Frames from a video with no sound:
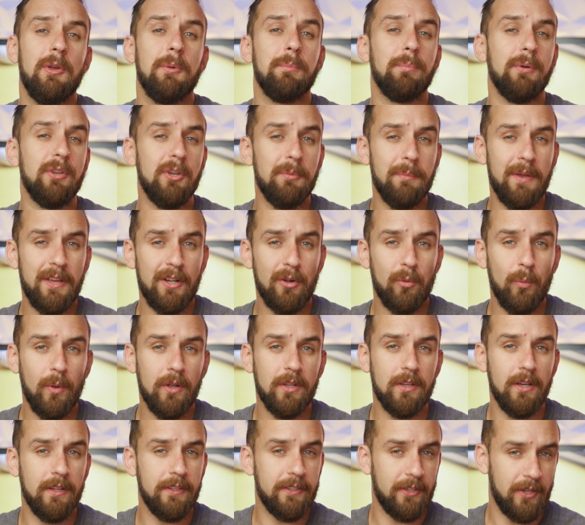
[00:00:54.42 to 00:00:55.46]
But no matter what
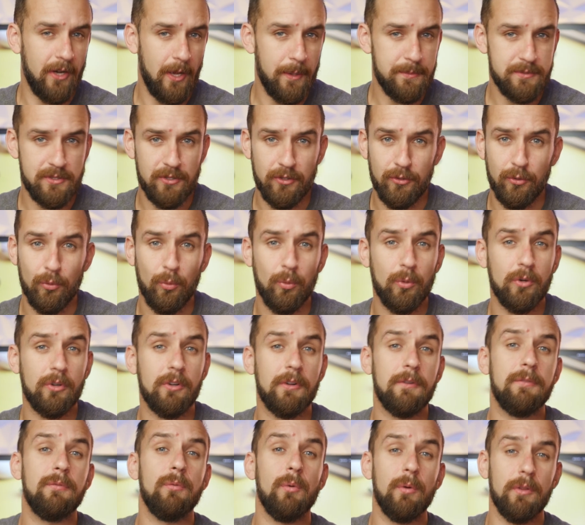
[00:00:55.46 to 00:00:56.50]
color option you order
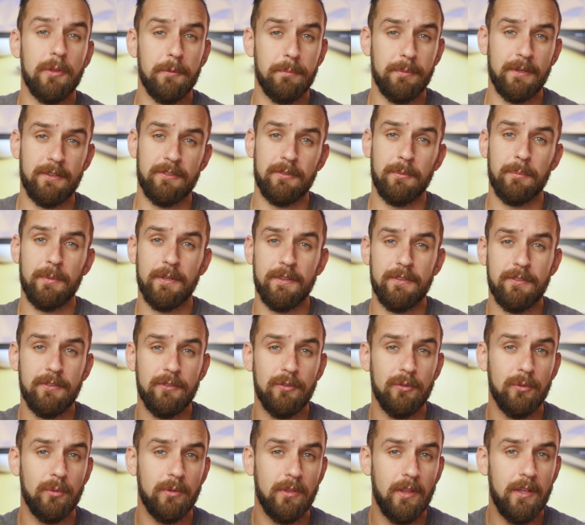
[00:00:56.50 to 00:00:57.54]
for the Pixel Buds
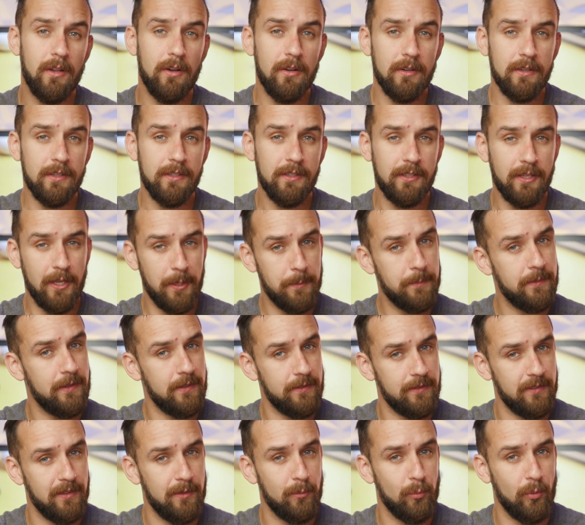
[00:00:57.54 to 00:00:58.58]
2, they are going to come in the
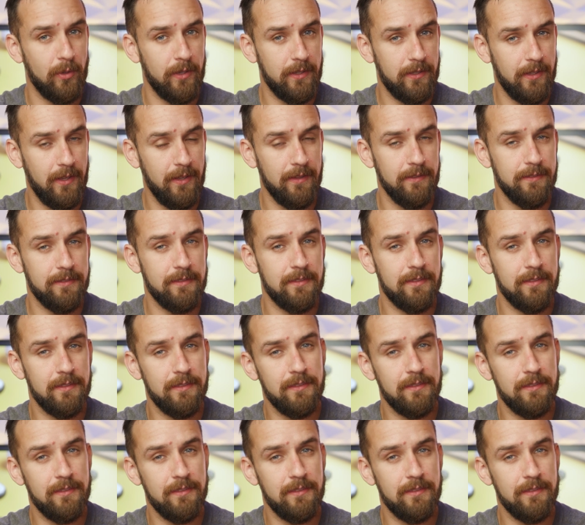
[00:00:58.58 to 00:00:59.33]
same white case,